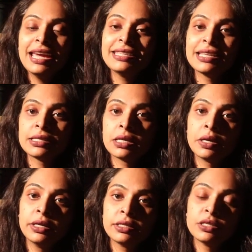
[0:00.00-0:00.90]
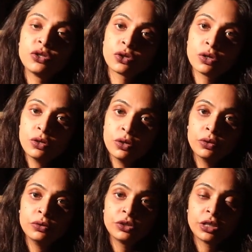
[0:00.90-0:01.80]
Sagittarius, it's your girl
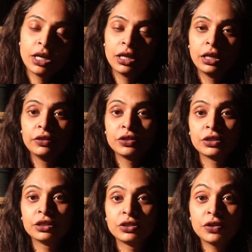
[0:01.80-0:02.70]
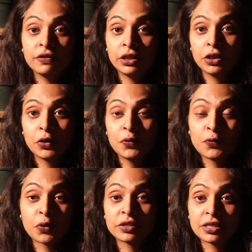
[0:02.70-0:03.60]
Nosh, and this is your video
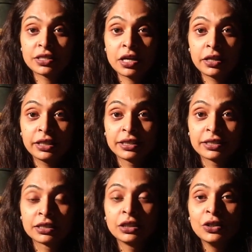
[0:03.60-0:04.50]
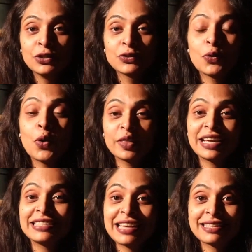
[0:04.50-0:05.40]
for Sagittarius. So all the
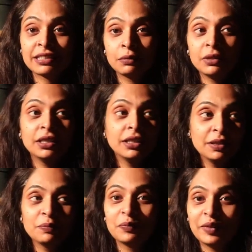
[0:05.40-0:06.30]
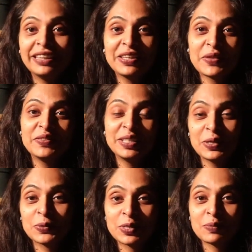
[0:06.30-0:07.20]
guys asking me in the other
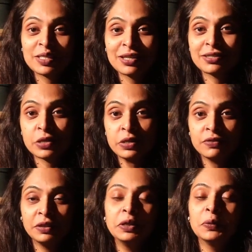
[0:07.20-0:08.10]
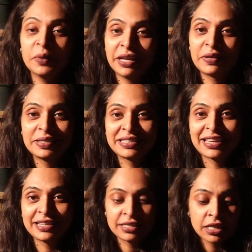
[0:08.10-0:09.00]
videos, where's my Sagittarius video? Here it is,
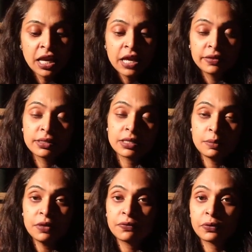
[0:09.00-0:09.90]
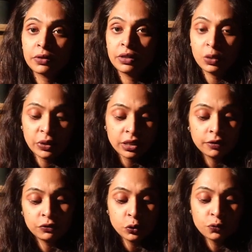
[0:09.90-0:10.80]
guys. This is going to be for the week
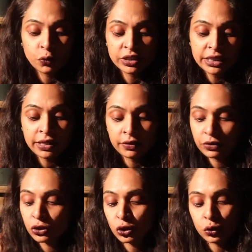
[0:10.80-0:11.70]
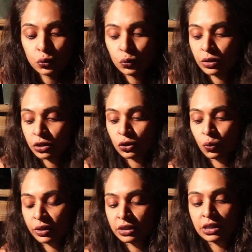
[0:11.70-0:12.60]
of June 14th to June
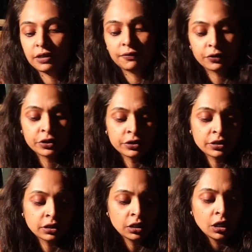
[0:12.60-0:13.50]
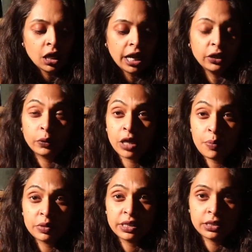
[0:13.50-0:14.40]
21st. I know we're a
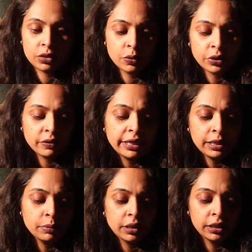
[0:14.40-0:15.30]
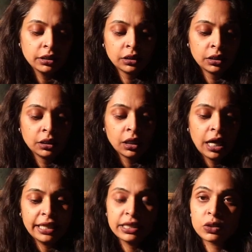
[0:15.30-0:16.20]
couple days into it already, but
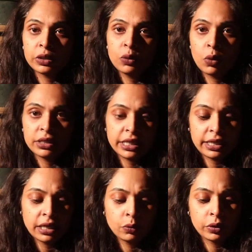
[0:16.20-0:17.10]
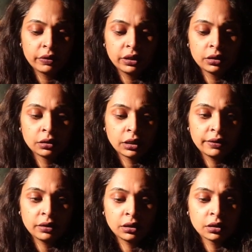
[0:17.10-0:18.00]
I think it's only one day that we're in,
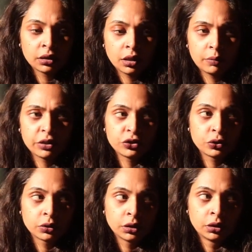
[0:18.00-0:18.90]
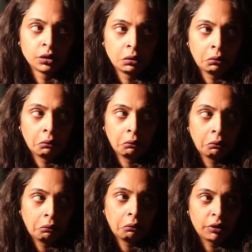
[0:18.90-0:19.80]
I think. I'm not sure.
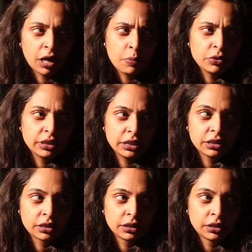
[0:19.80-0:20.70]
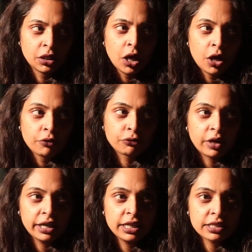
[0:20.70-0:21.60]
A couple days.
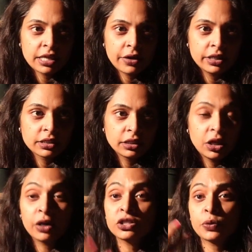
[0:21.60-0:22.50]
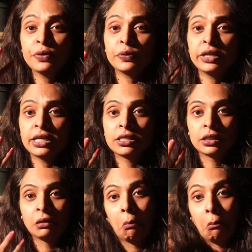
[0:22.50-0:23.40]
Friday, Saturday, Sunday. Okay, so we're 3 days in.